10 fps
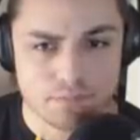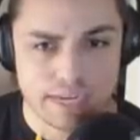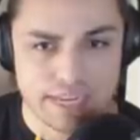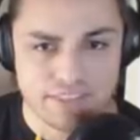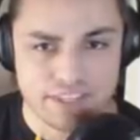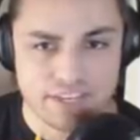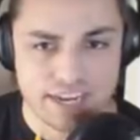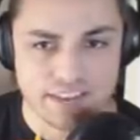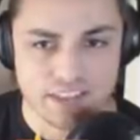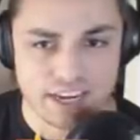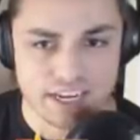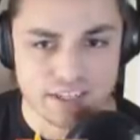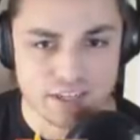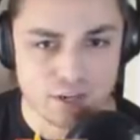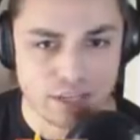at the
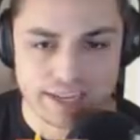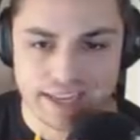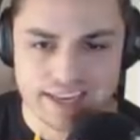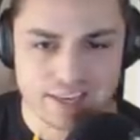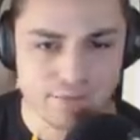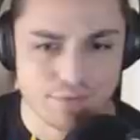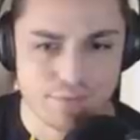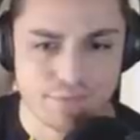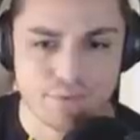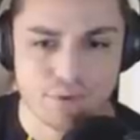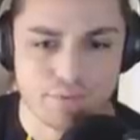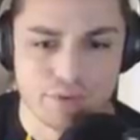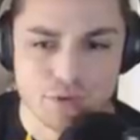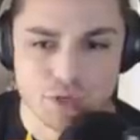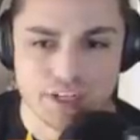deadline, you know, like, and even for the
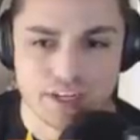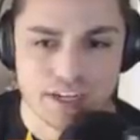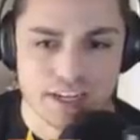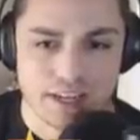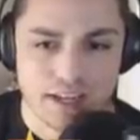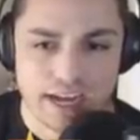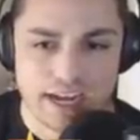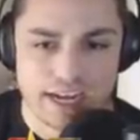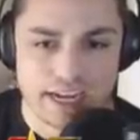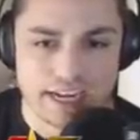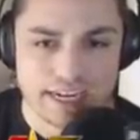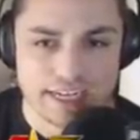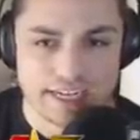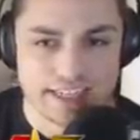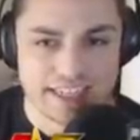future.
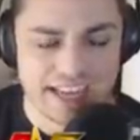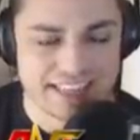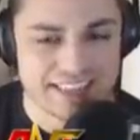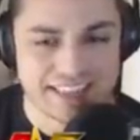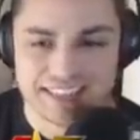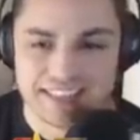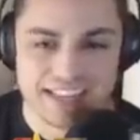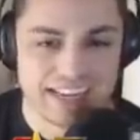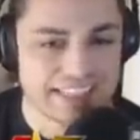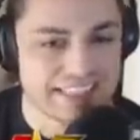Uh, I, I